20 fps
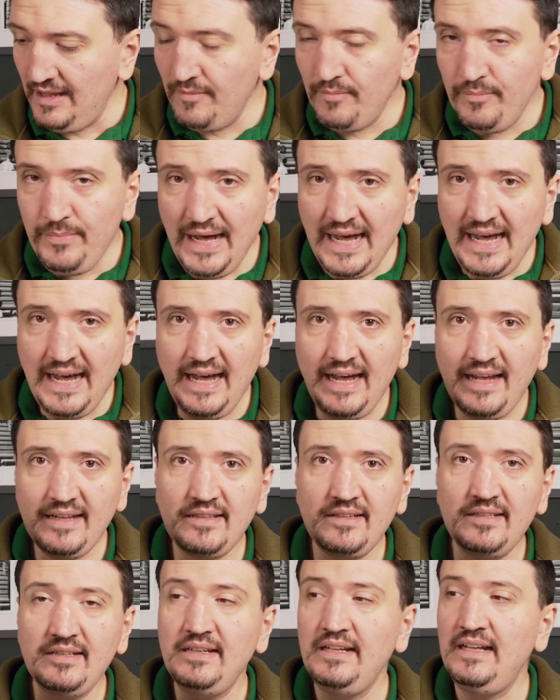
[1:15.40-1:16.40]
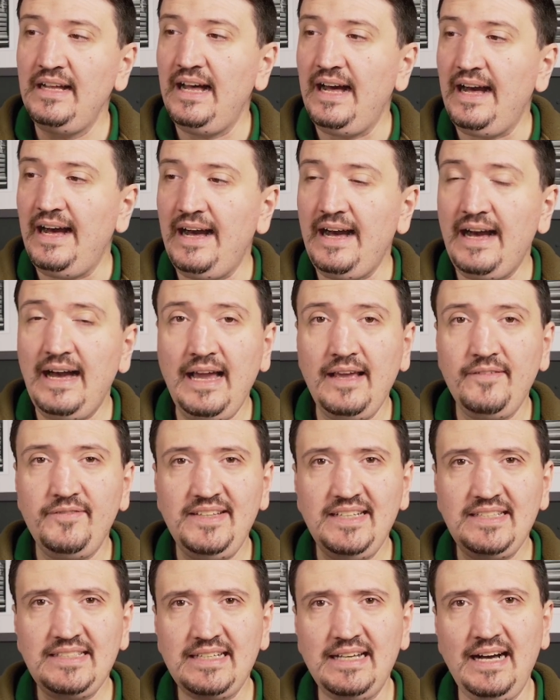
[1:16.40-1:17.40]
But
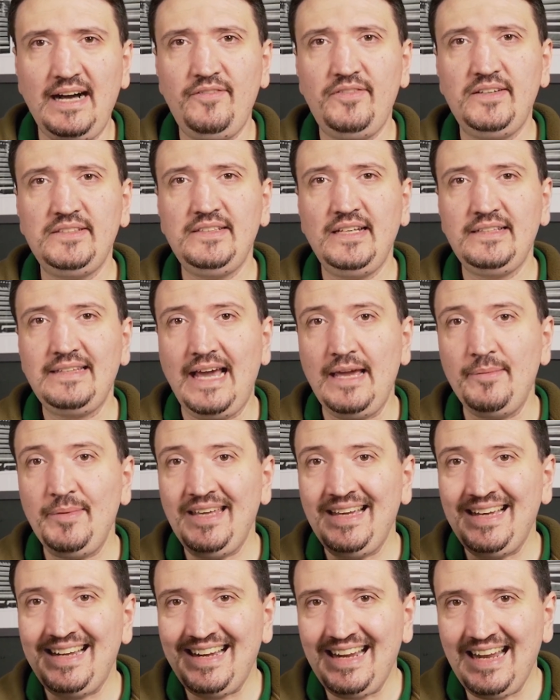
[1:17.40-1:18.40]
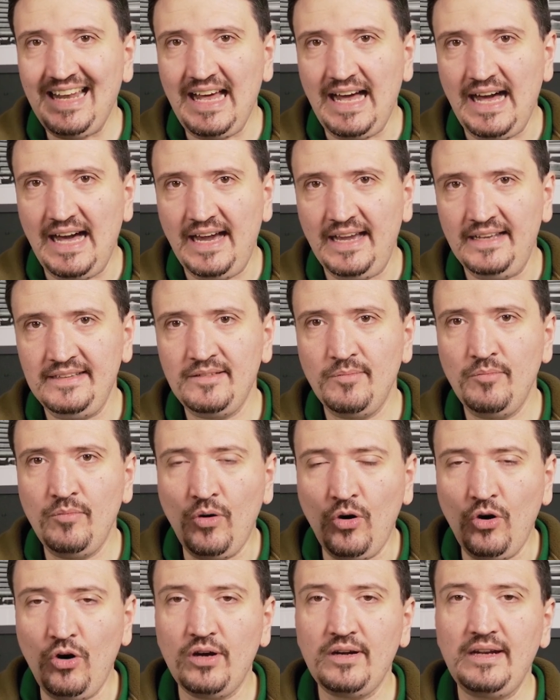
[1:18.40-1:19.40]
I've discovered that I'm inclined
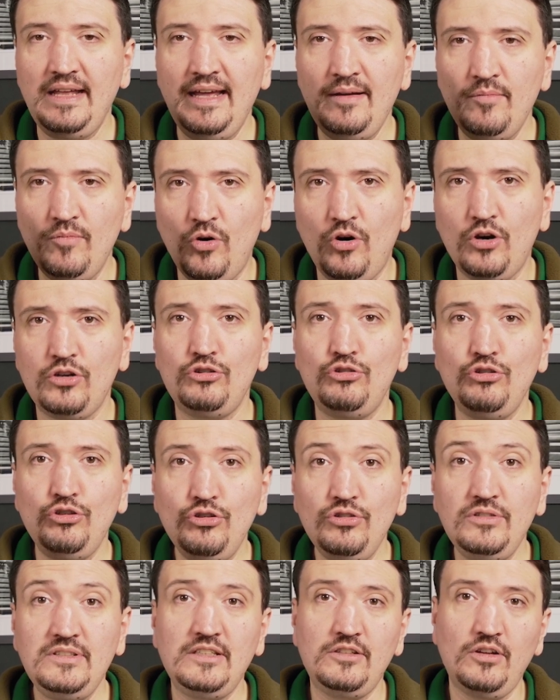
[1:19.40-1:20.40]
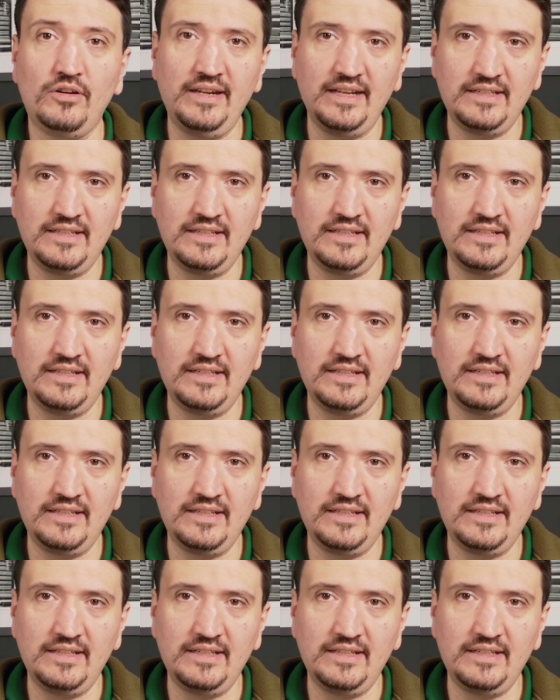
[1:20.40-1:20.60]
more and more to use it on